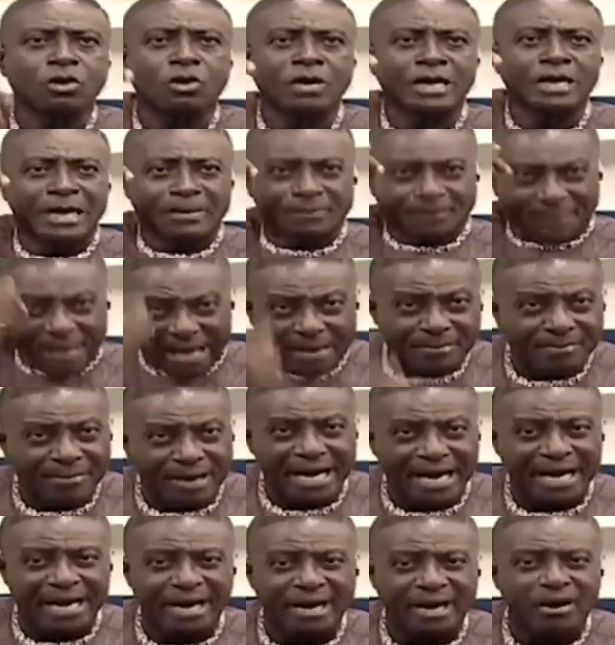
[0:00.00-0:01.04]
ye
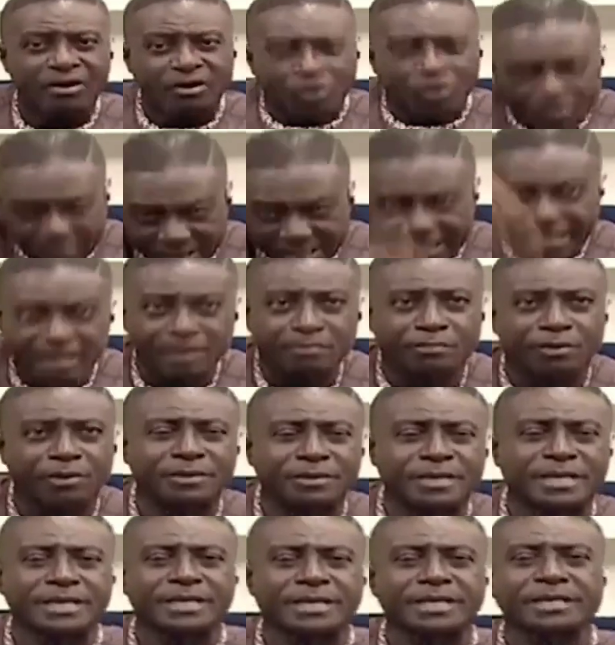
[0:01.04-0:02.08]
bema, or making it public.